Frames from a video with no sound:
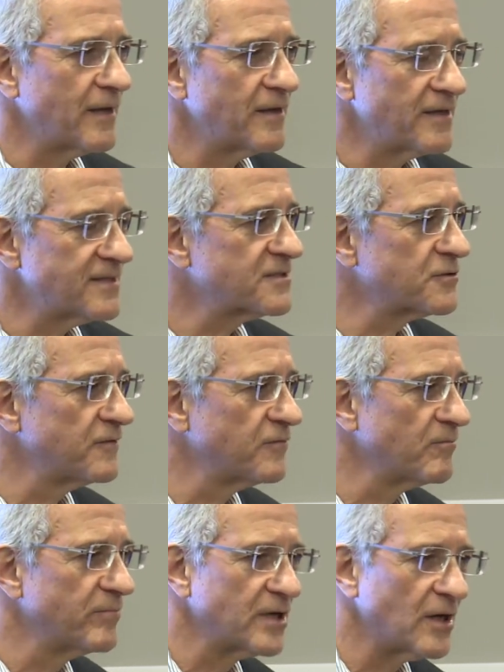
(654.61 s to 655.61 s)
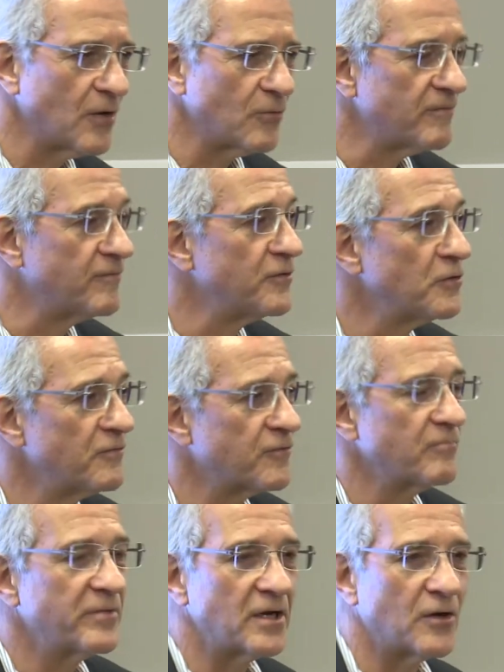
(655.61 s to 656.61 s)
a history from below, a view
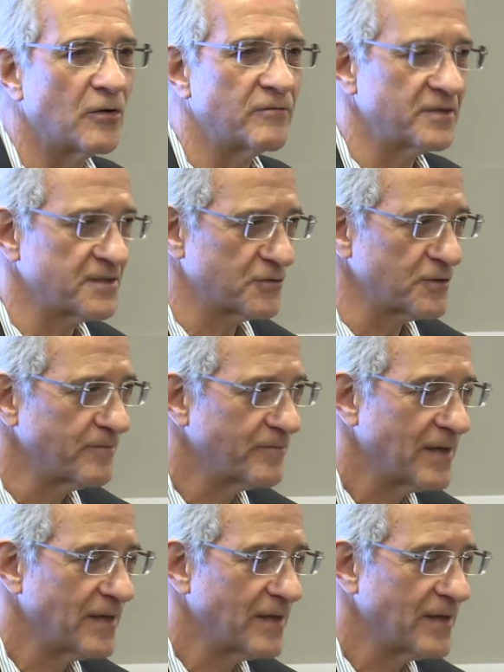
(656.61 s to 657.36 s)
from below of history.